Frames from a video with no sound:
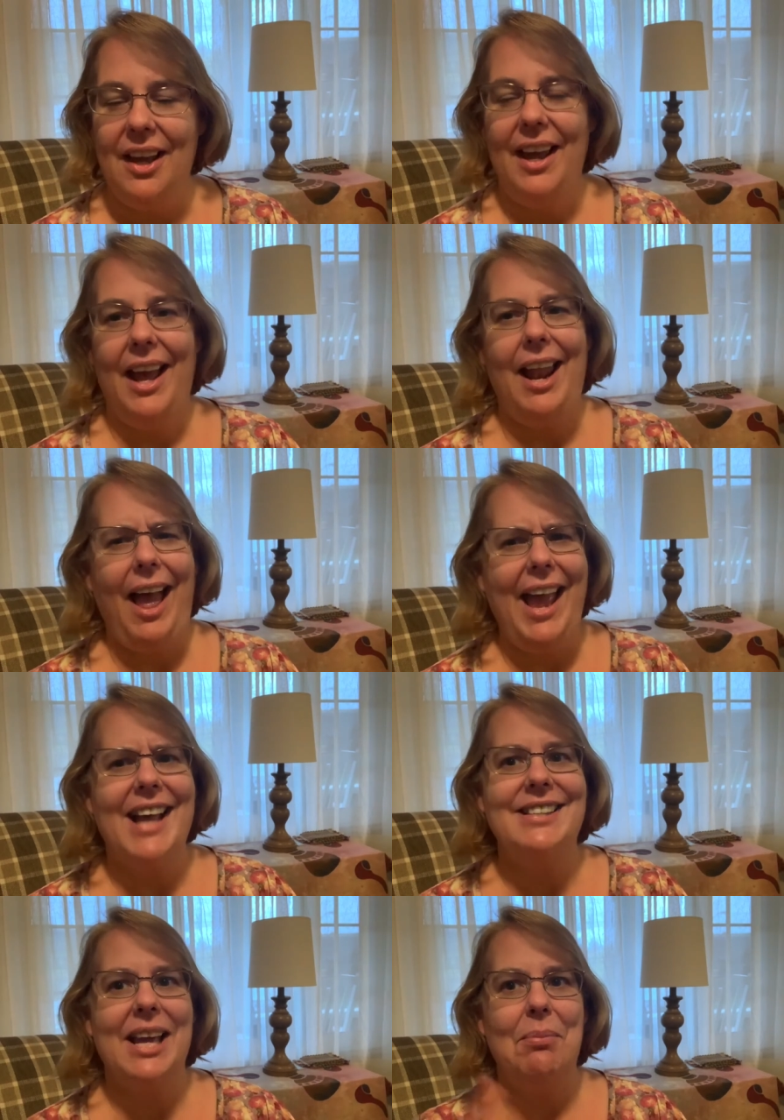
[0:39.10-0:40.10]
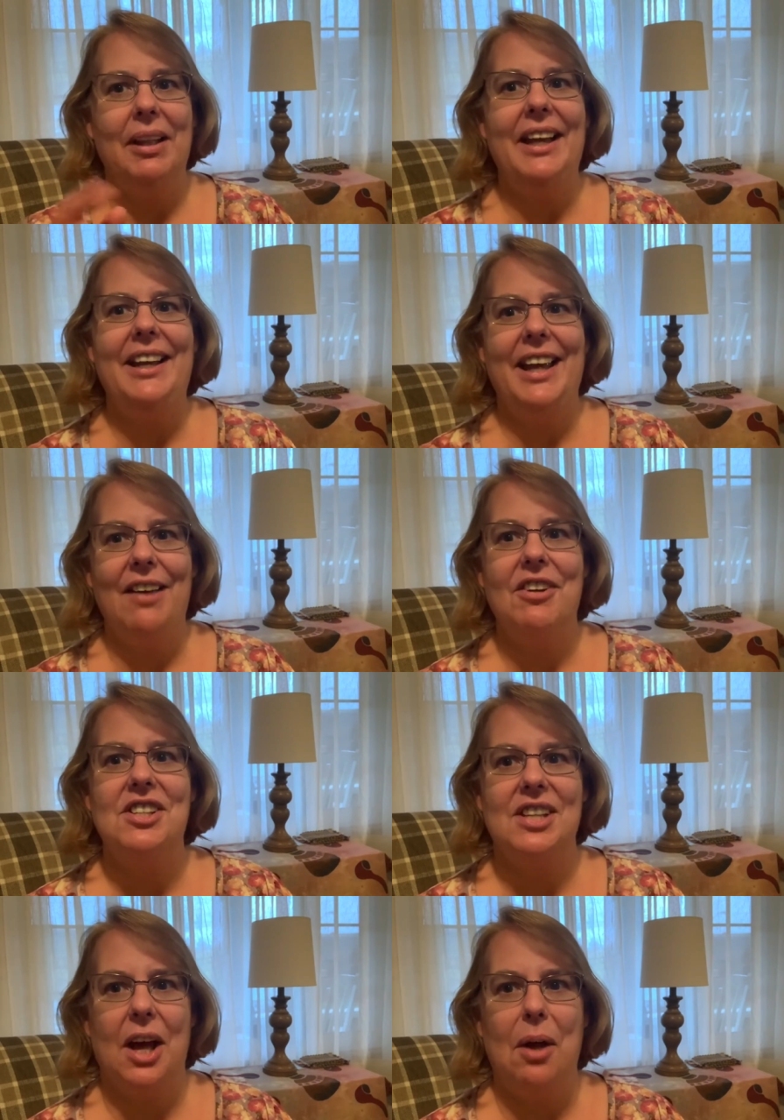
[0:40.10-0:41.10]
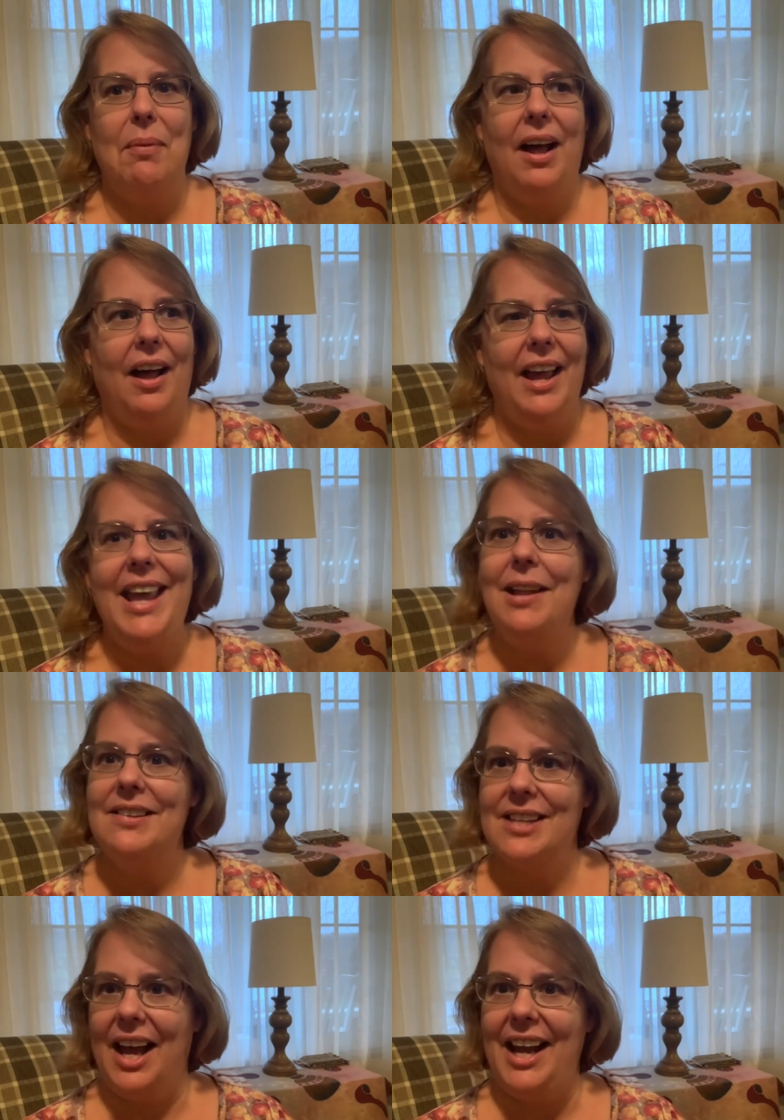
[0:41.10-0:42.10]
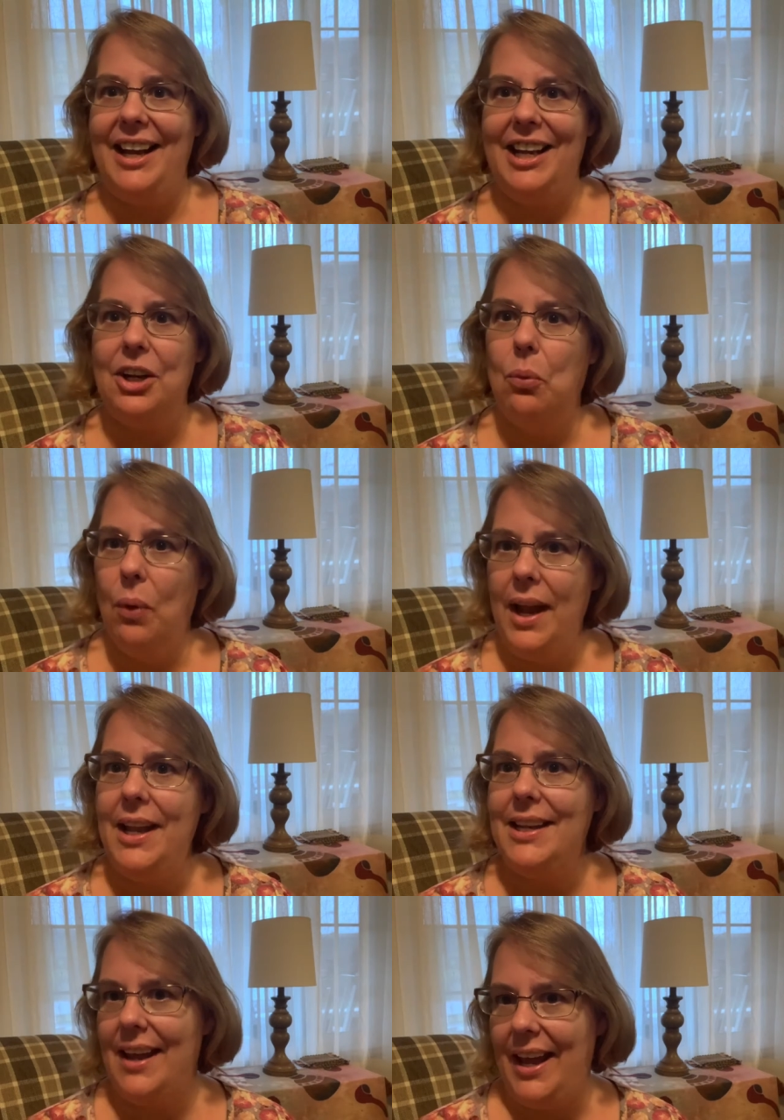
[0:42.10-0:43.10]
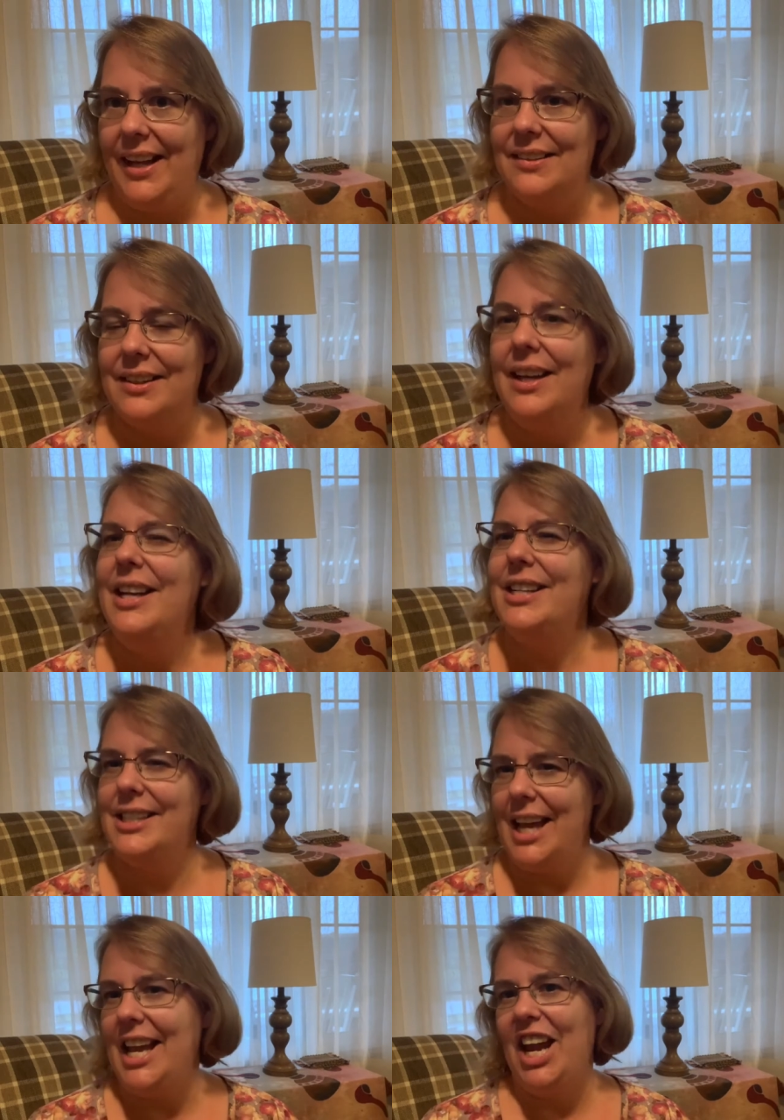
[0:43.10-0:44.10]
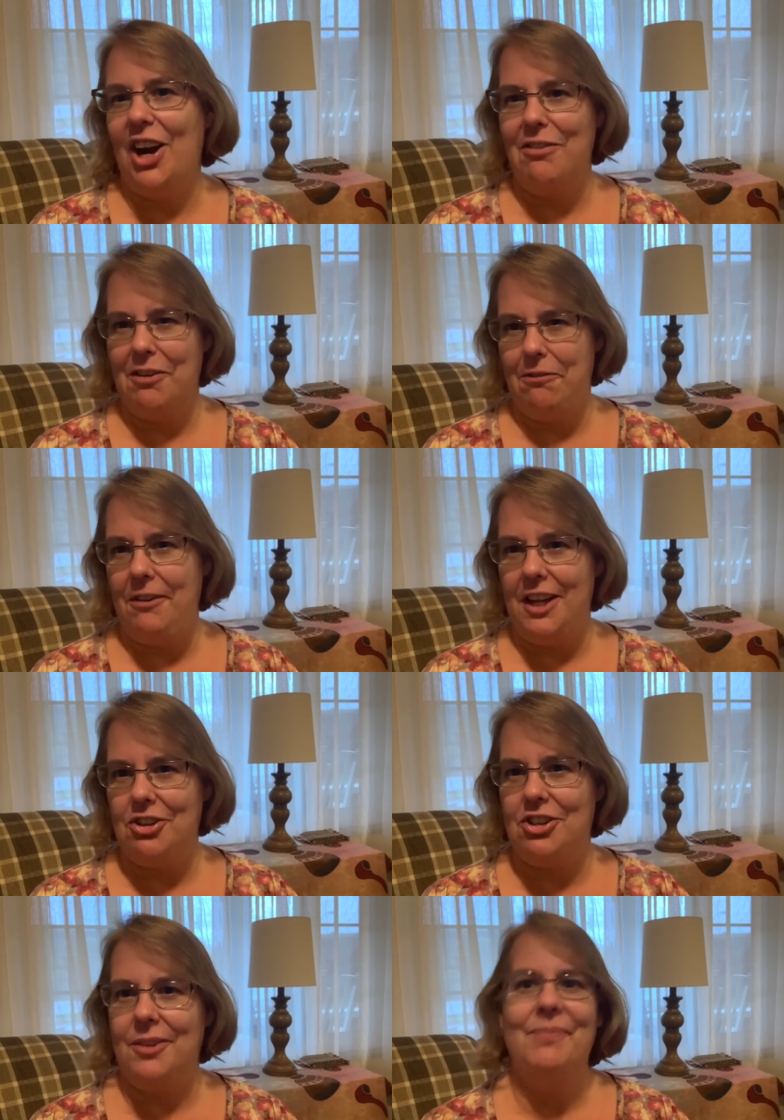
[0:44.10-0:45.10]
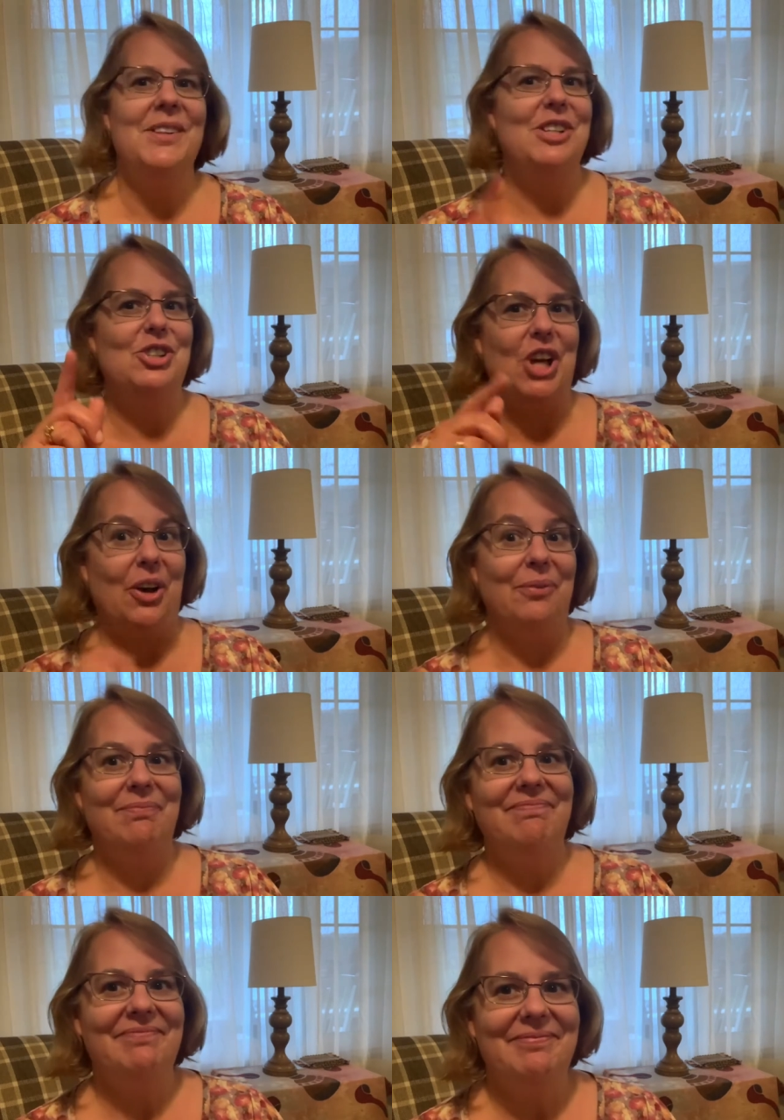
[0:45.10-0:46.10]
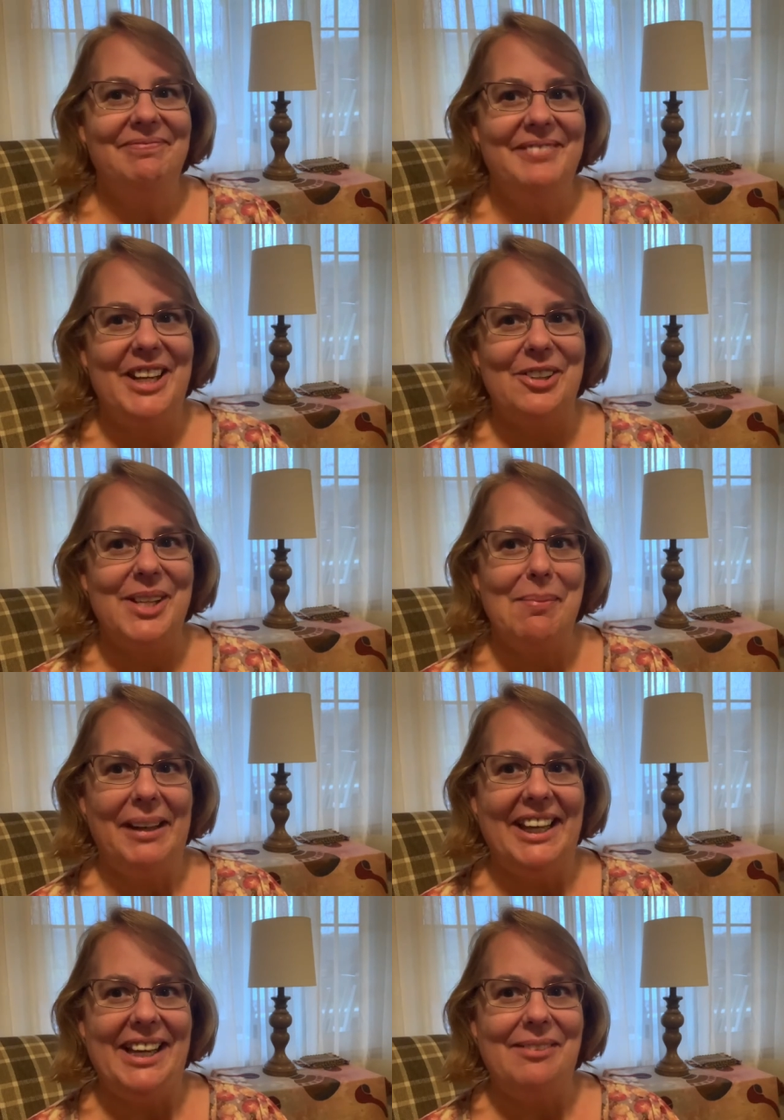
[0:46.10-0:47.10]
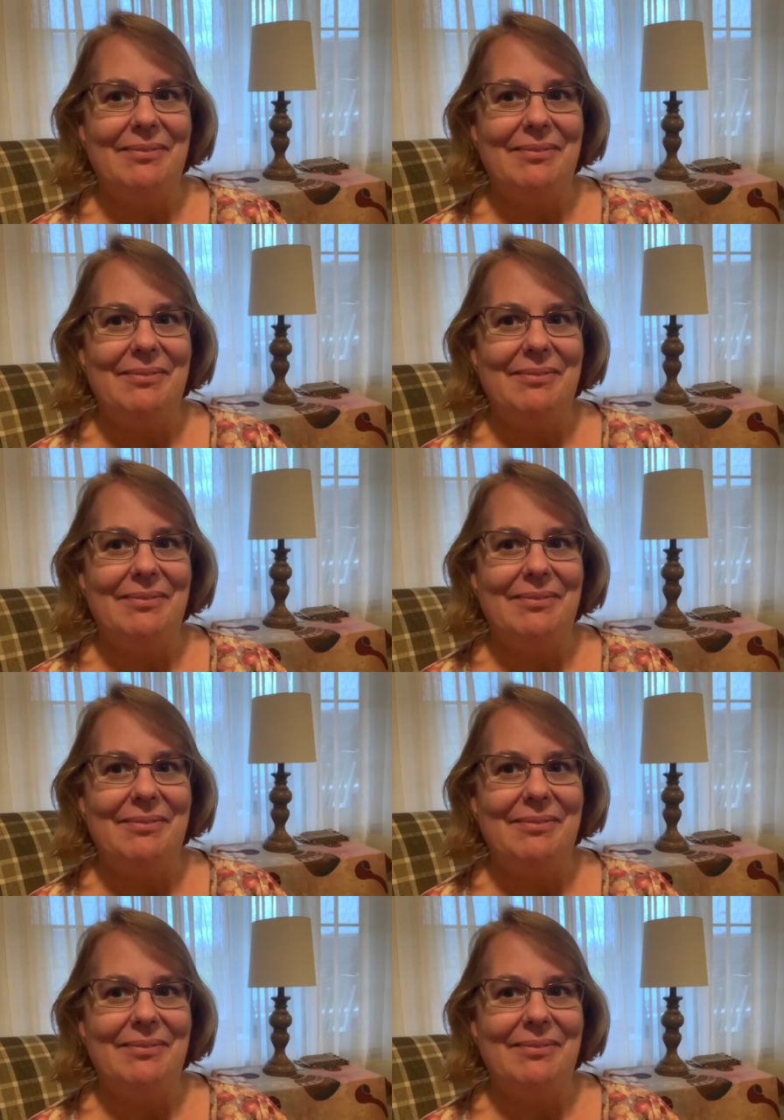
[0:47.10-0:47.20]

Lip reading: And I asked Emily to give us some insight into what it takes to take care of a fish. So, here's Emily.